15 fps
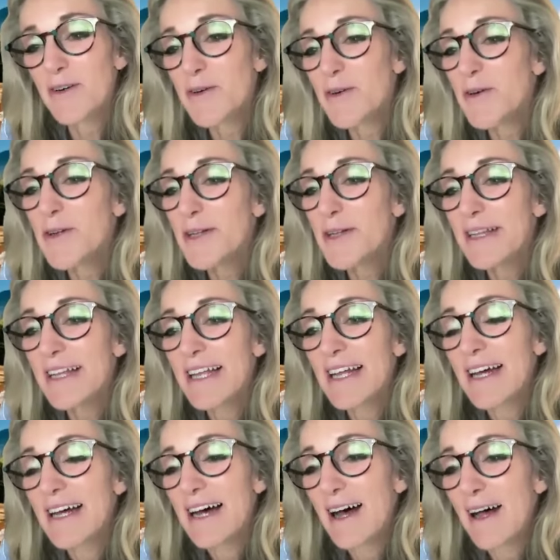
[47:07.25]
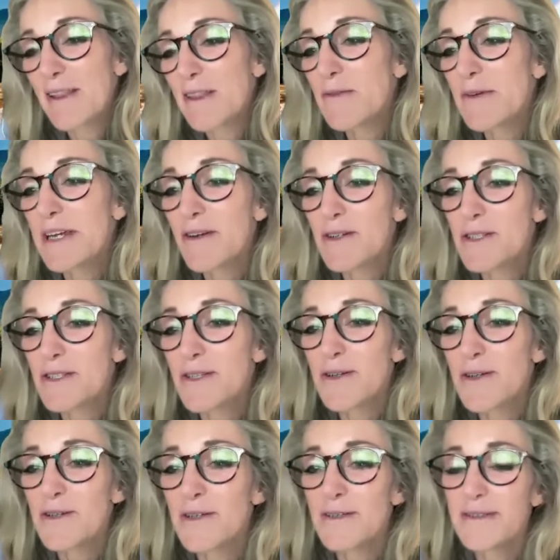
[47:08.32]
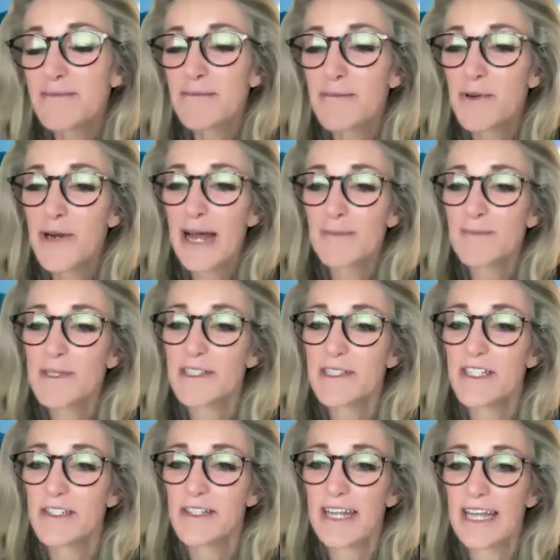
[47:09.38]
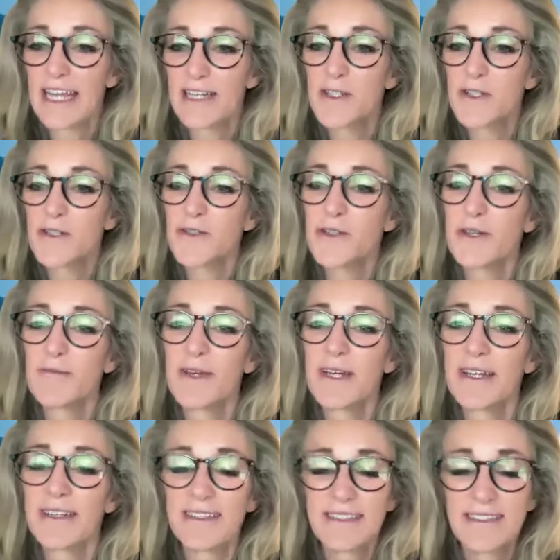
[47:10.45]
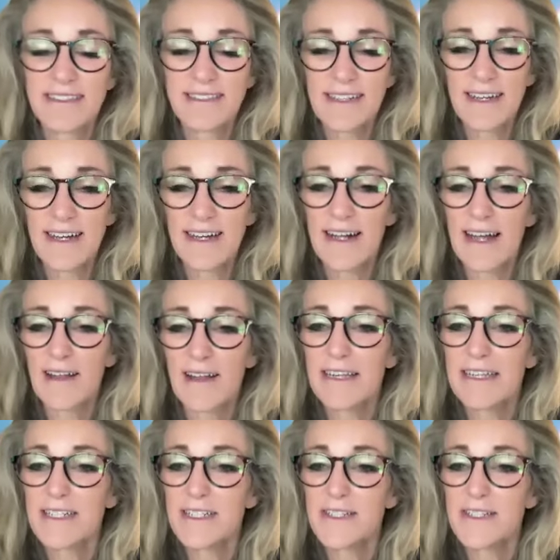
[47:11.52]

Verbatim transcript: a girl, uh, three years old, perhaps treatment, uh, health mm-hmm.